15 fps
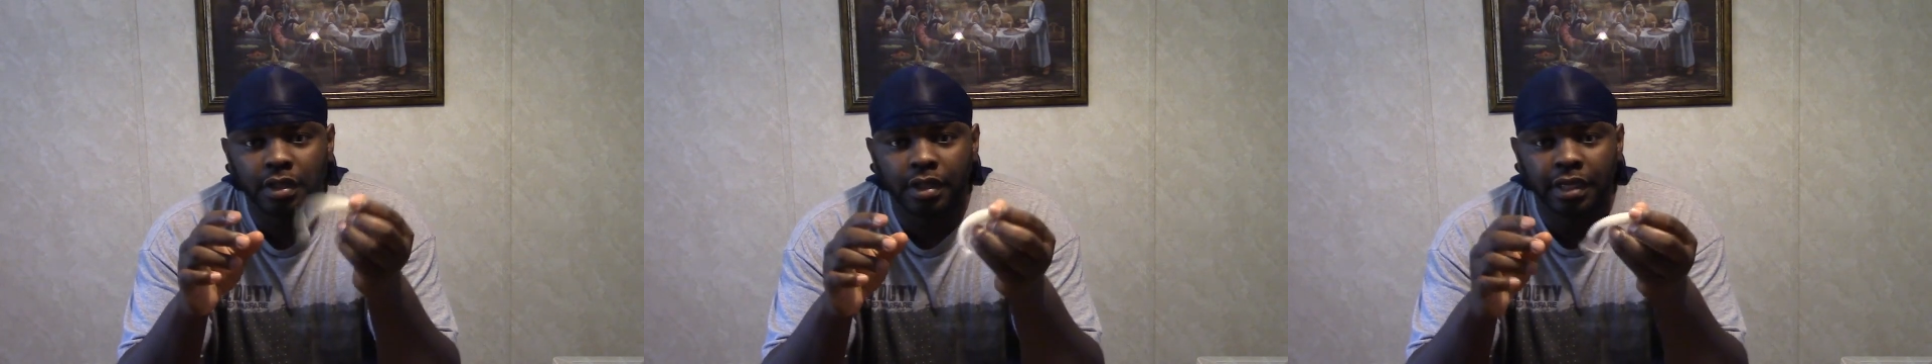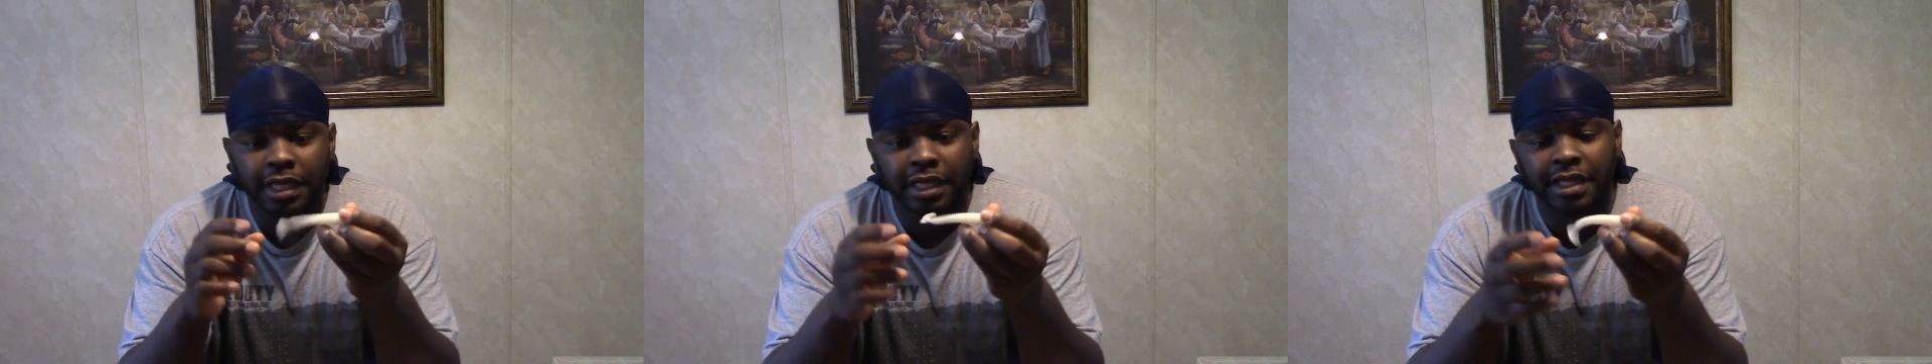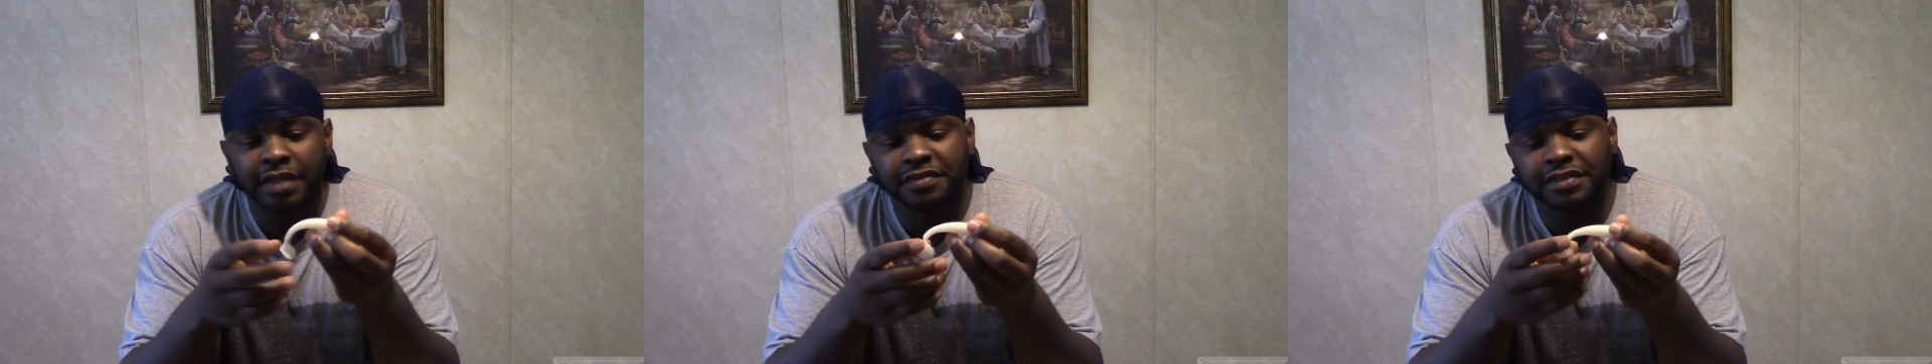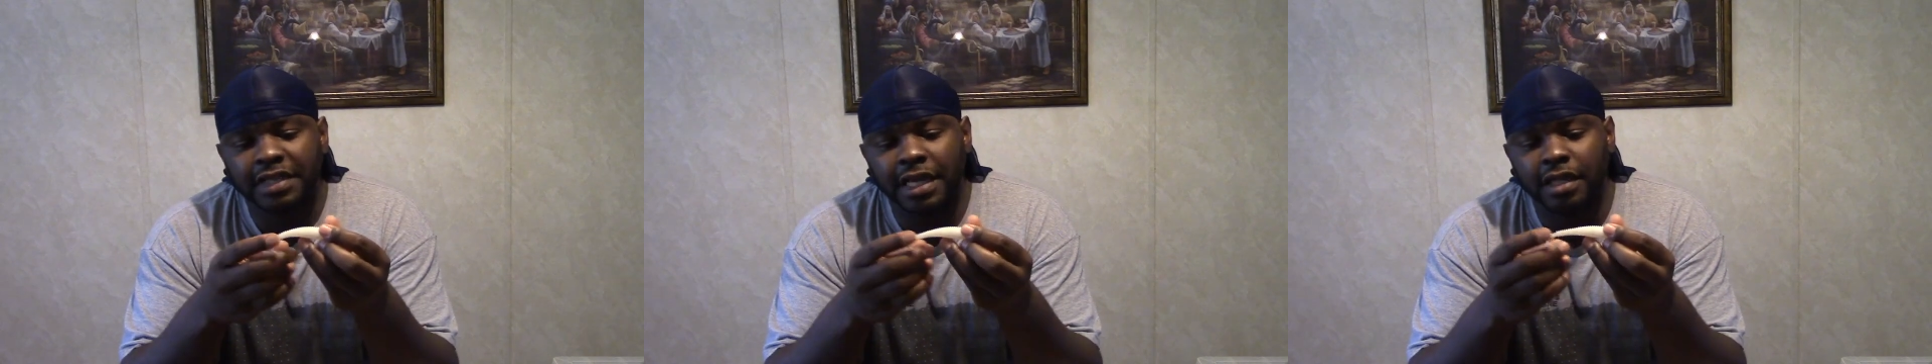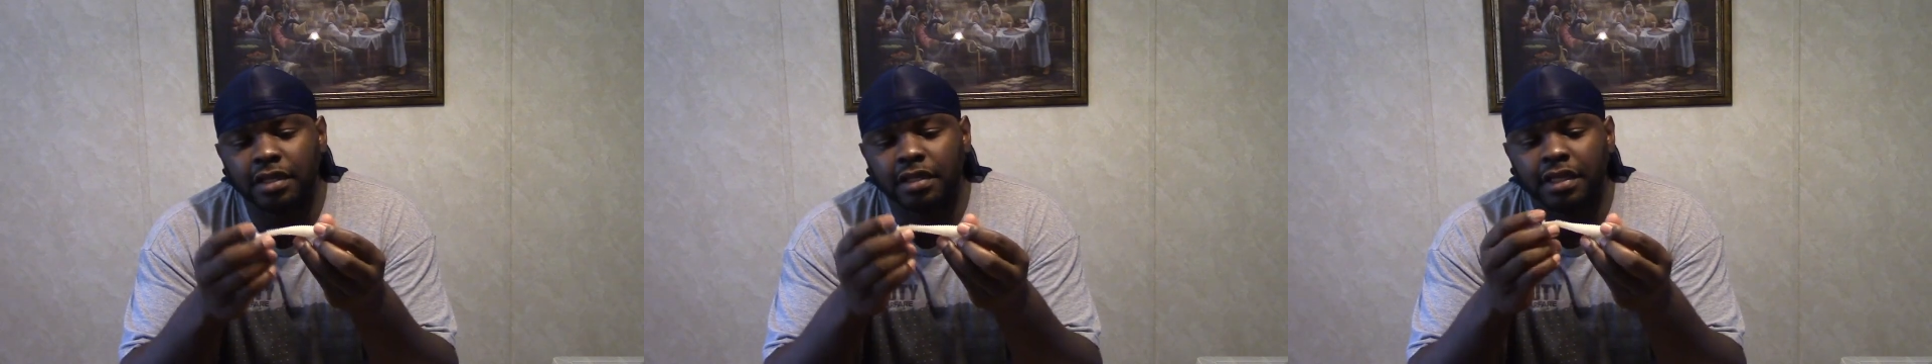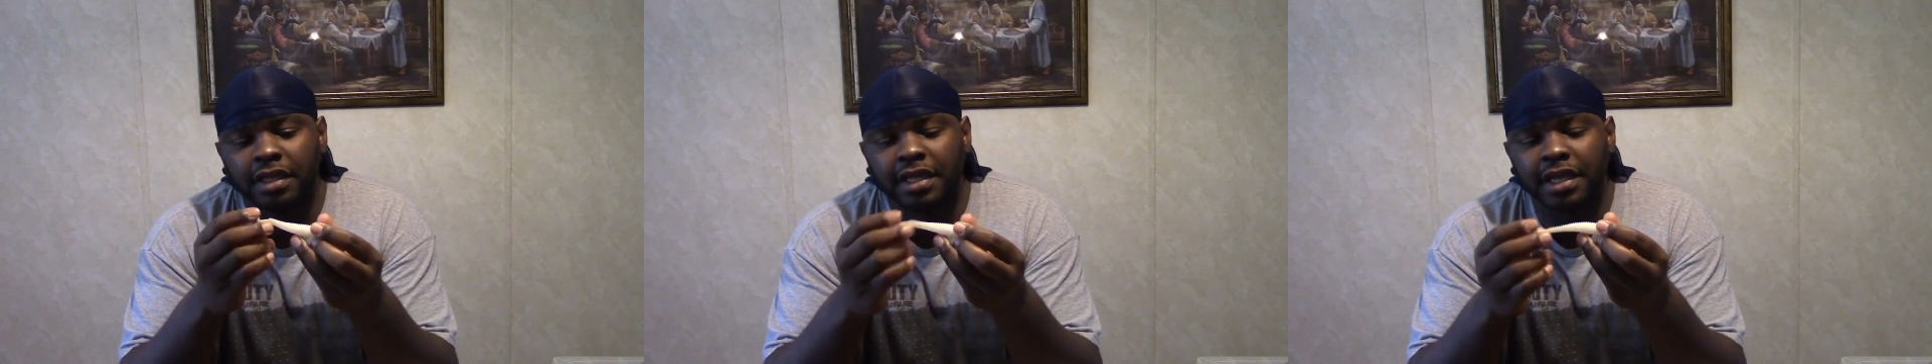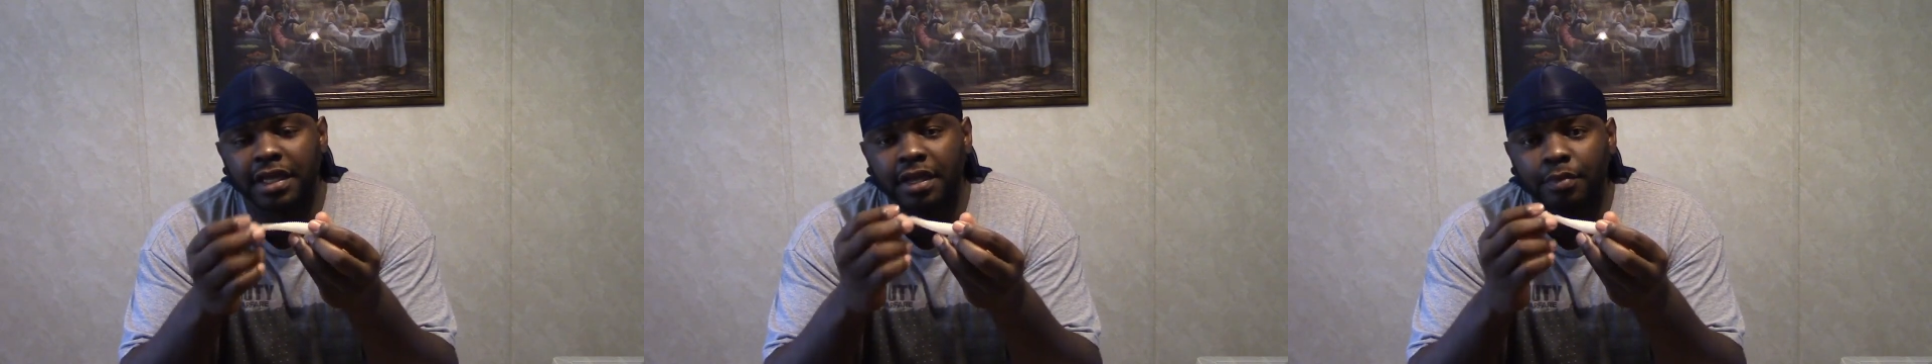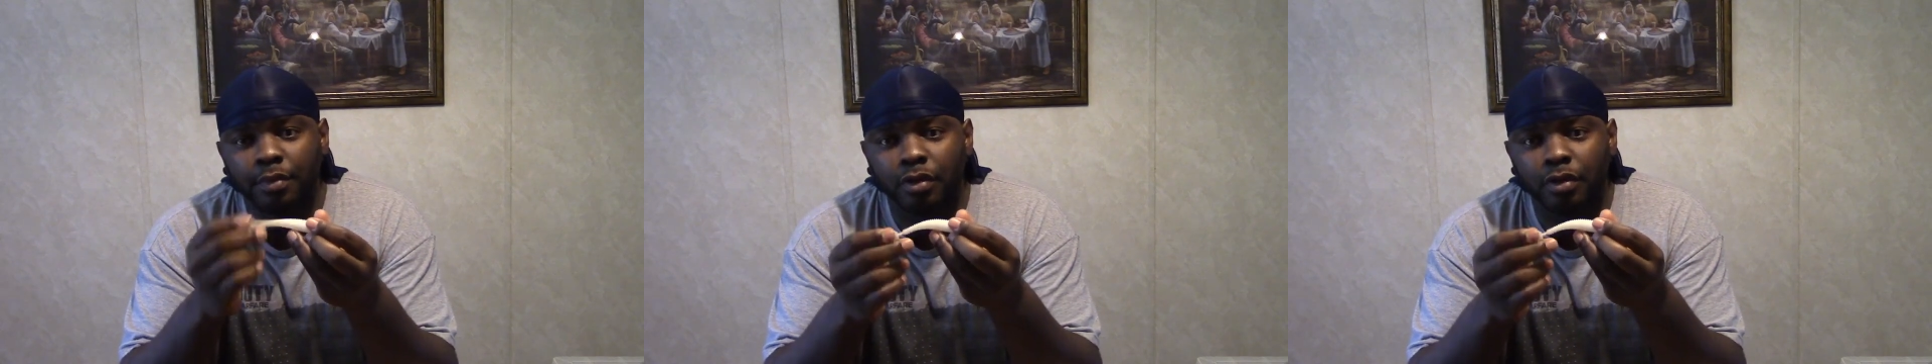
It gives it that good kicking